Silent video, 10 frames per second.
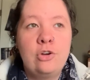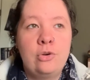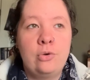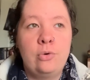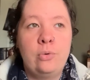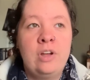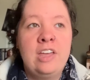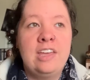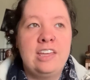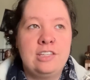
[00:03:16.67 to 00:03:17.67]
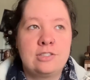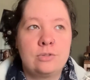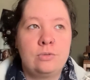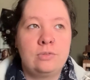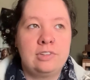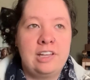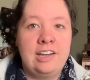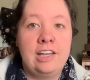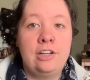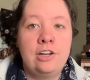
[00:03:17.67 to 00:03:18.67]
who is
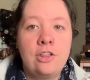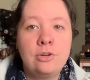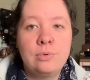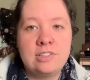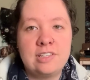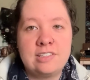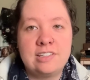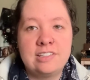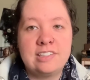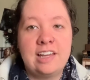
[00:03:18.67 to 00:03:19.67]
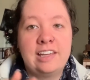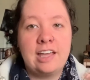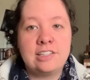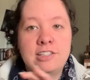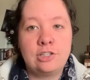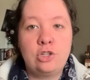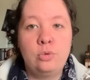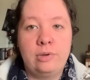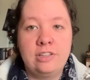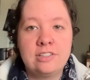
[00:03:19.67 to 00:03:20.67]
leading another resistance against the
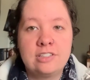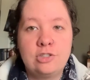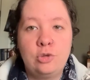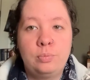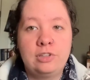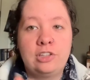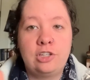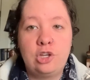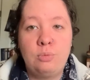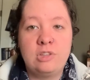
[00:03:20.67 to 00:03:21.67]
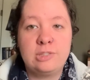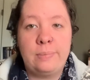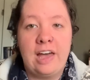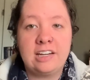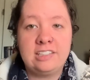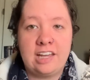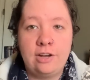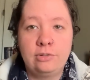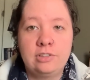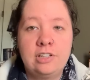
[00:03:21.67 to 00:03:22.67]
humans to put the humans back
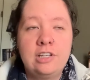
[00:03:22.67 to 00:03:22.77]
down.